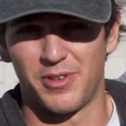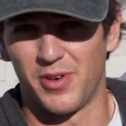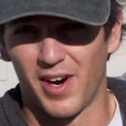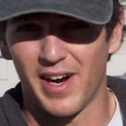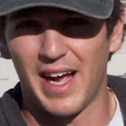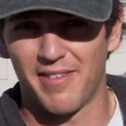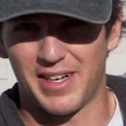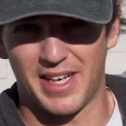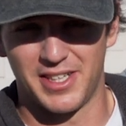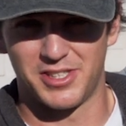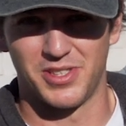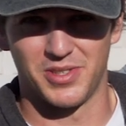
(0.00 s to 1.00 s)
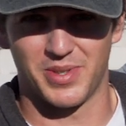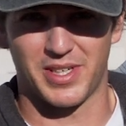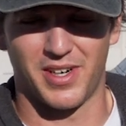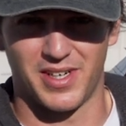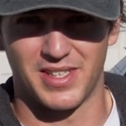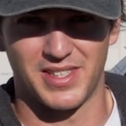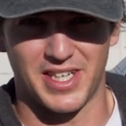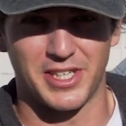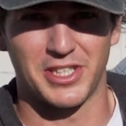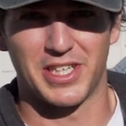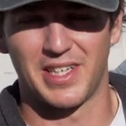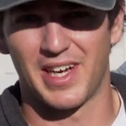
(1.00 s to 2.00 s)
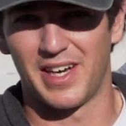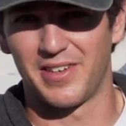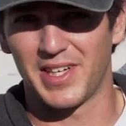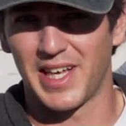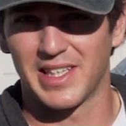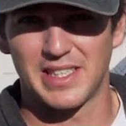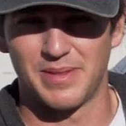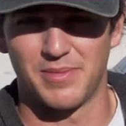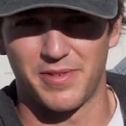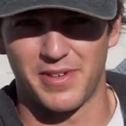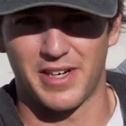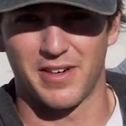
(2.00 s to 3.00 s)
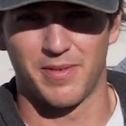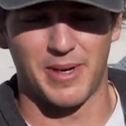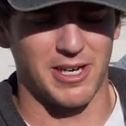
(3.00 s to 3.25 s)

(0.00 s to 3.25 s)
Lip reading: you are having issues with condensation and you can't seem to figure them